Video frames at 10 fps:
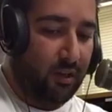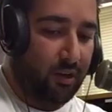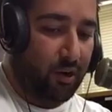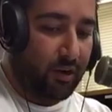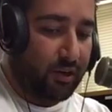
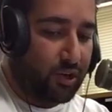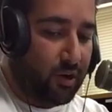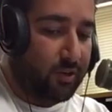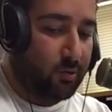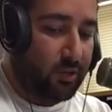Kurdish
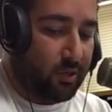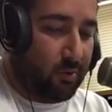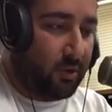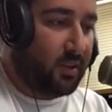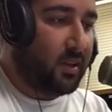cause. We
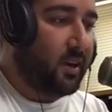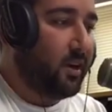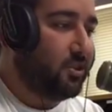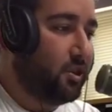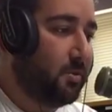support the
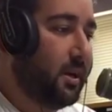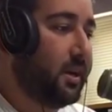KRG.